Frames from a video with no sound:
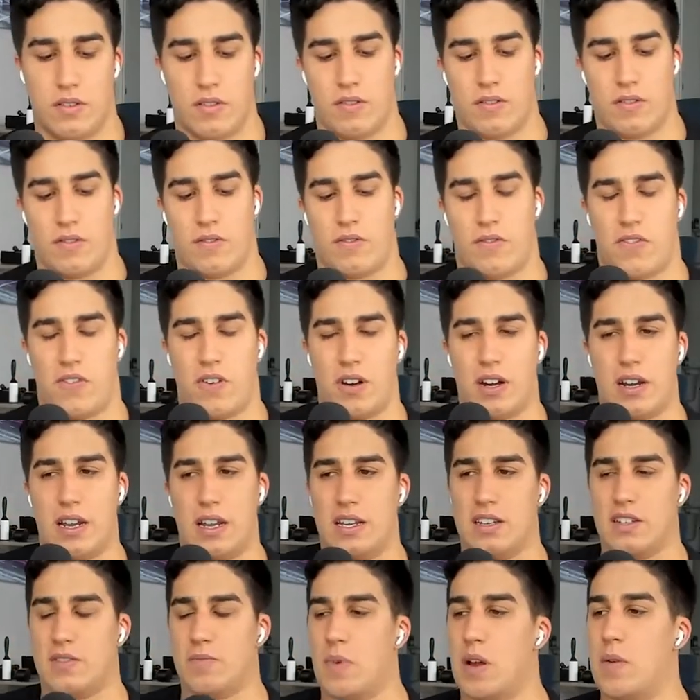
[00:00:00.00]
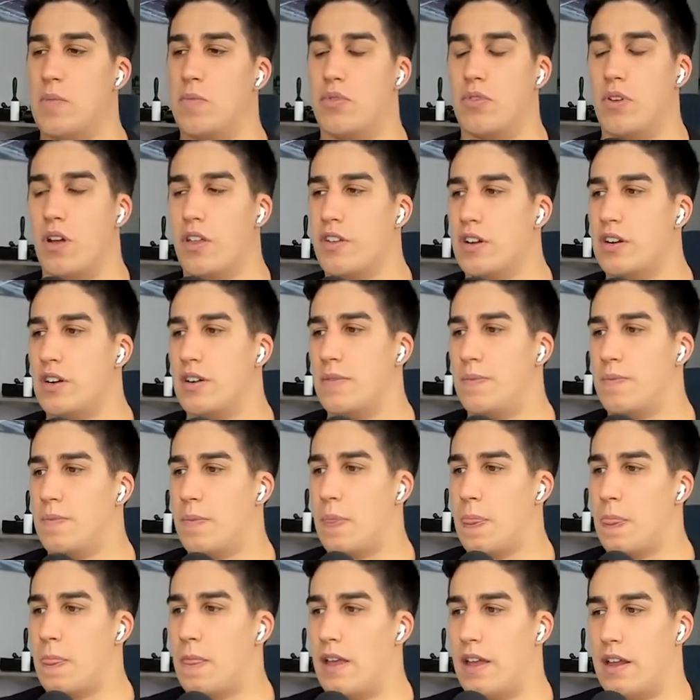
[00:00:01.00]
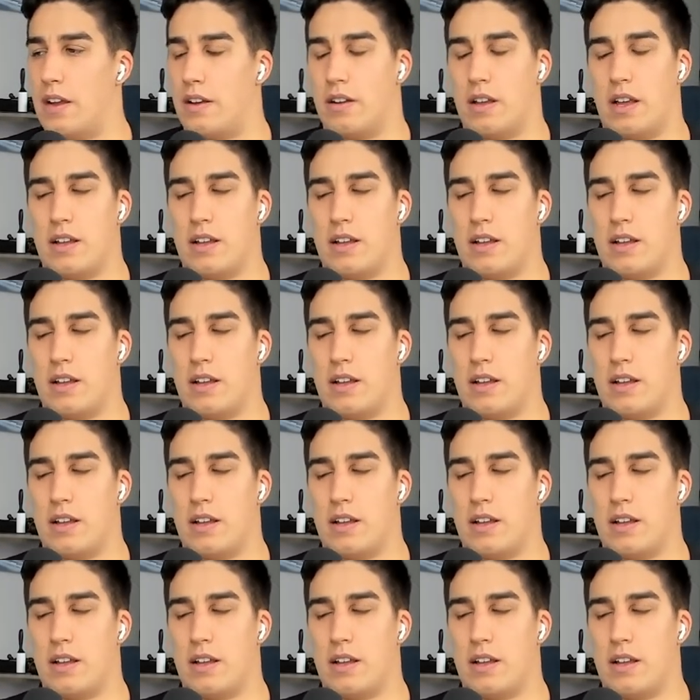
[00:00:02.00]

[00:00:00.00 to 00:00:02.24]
funny is my brother, and